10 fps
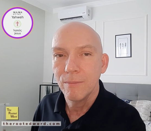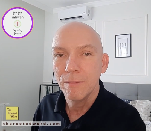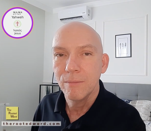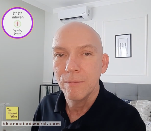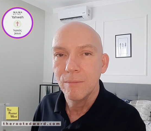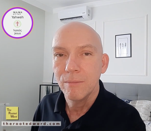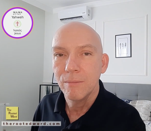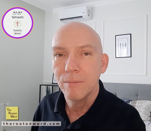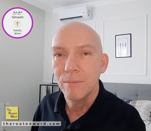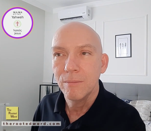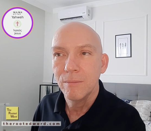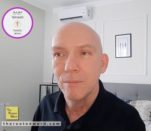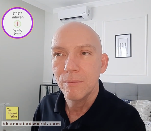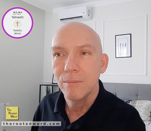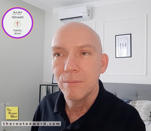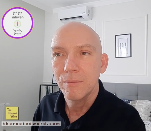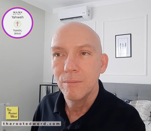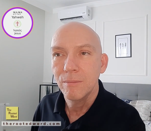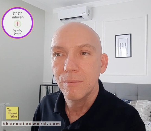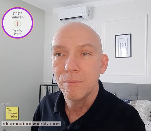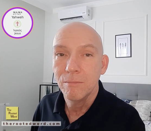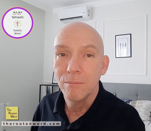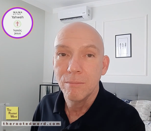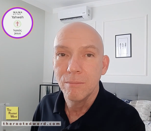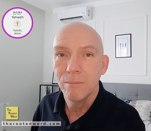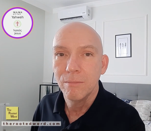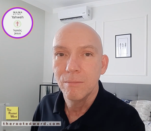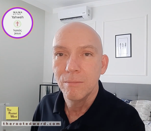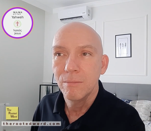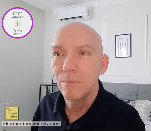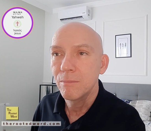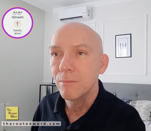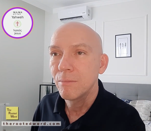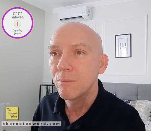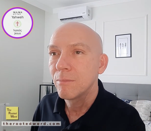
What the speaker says: No one is speaking in this clip.